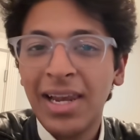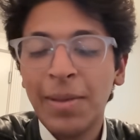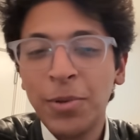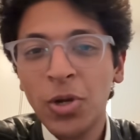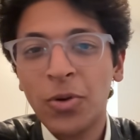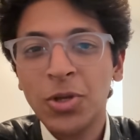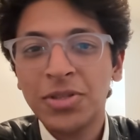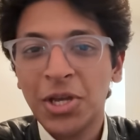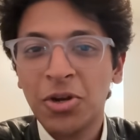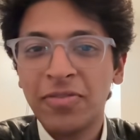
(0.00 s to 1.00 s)
Let me know what you
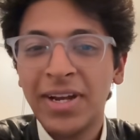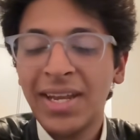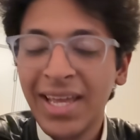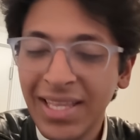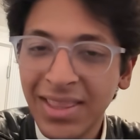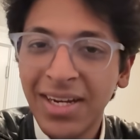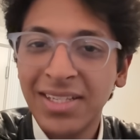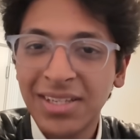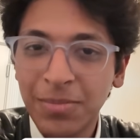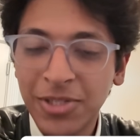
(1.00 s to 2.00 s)
think of it in the
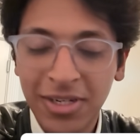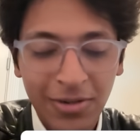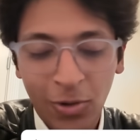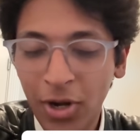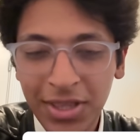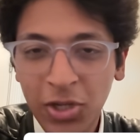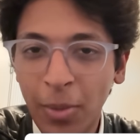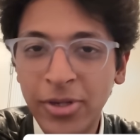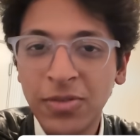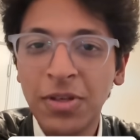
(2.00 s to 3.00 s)
description or in the
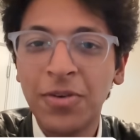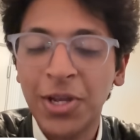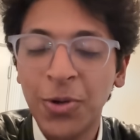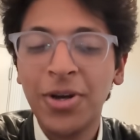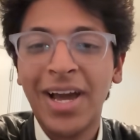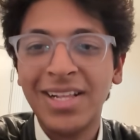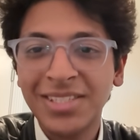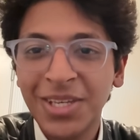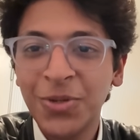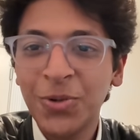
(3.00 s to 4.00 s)
comments of the video. I'll
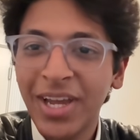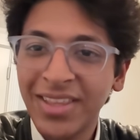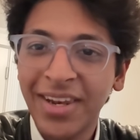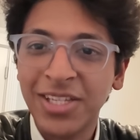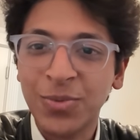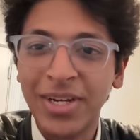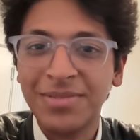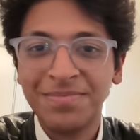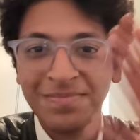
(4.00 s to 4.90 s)
see you in the next one.